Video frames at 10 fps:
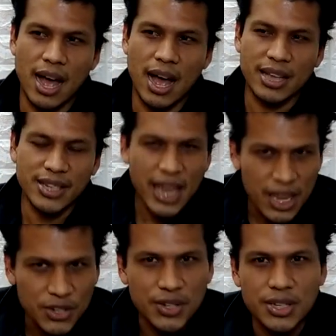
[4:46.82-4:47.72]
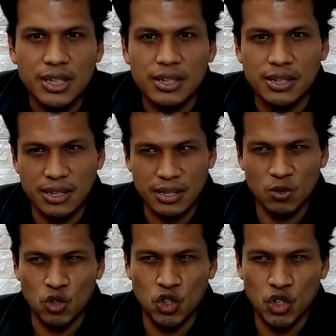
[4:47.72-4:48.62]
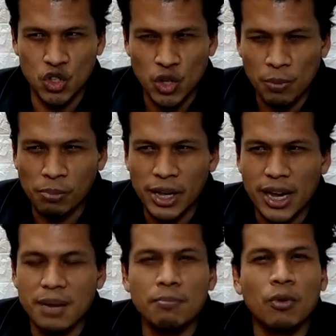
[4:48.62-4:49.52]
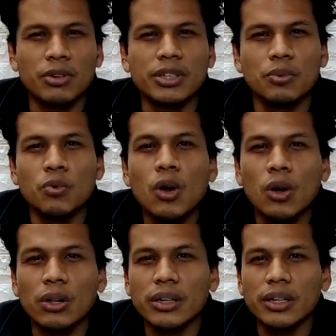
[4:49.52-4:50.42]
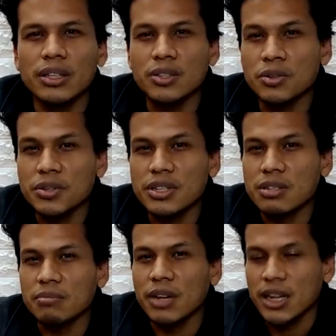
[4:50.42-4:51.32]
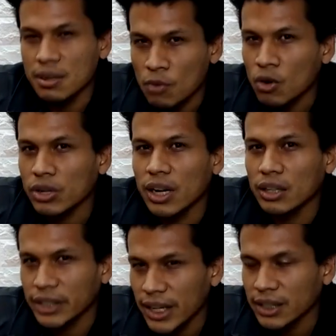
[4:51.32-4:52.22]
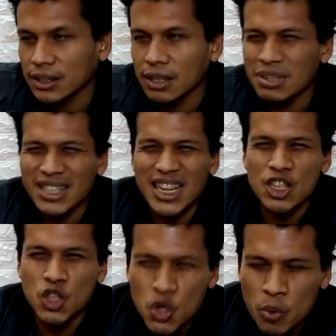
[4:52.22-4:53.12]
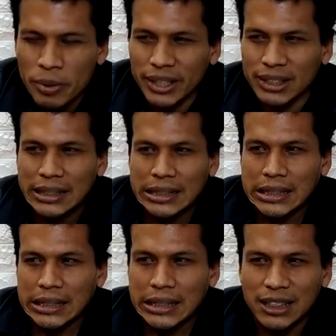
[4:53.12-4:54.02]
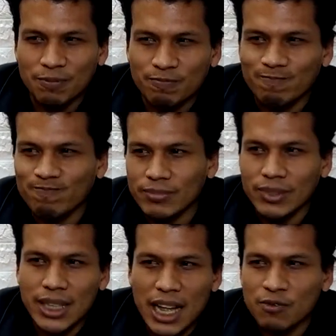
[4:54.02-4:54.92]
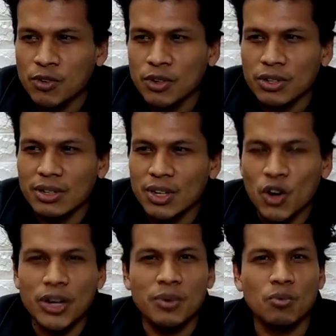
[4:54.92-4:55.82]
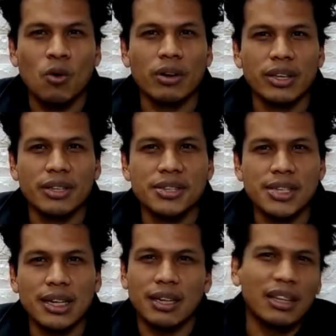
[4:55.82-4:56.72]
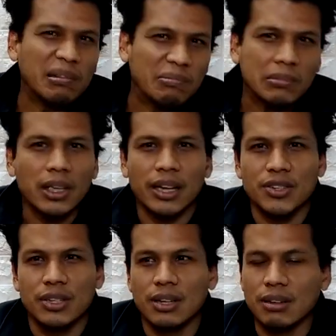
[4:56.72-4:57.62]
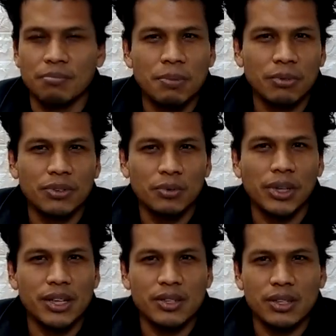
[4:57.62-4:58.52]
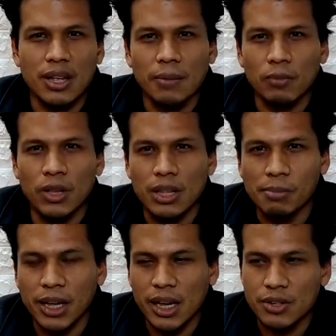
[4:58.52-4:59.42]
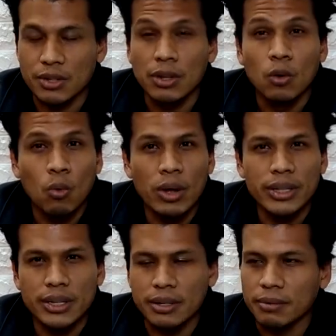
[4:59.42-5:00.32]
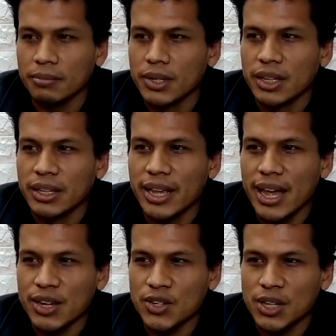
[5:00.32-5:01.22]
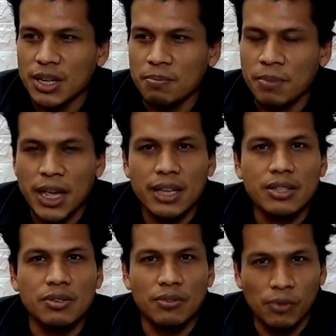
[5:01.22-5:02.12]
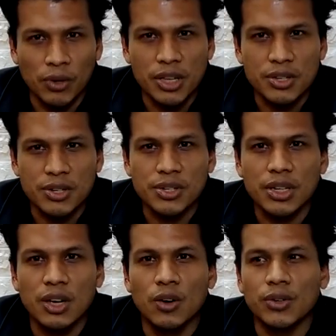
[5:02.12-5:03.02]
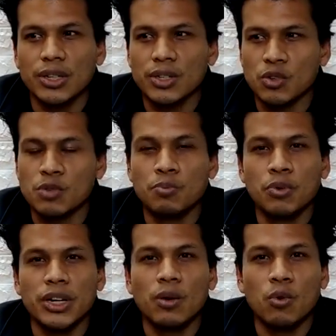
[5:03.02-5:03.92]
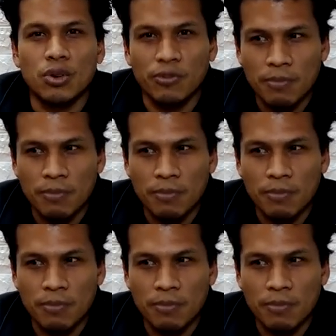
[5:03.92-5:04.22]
as agencies don't play an important role in tourism anymore nowadays. I mean, they do, but not for going and walking the city. They actually don't. People relate on that on application. What they do, they actually pay to influencers in order to spread a word of